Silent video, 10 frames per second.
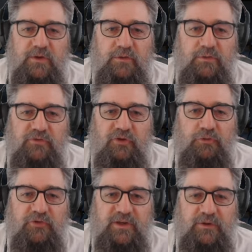you
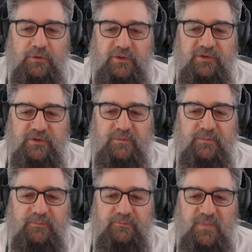don't acknowledge
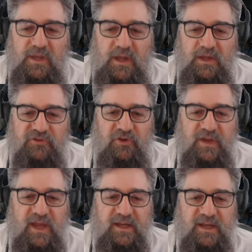it. I'll show
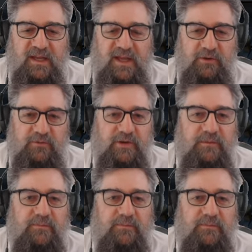you how to get out of it.